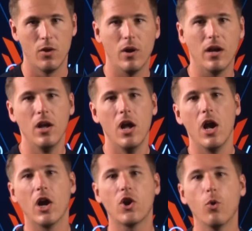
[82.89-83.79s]
Well,
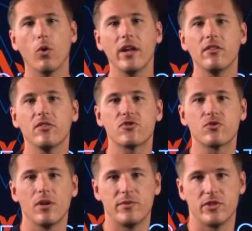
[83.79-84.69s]
according to
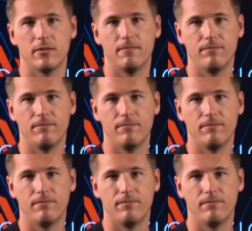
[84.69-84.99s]
Scripture,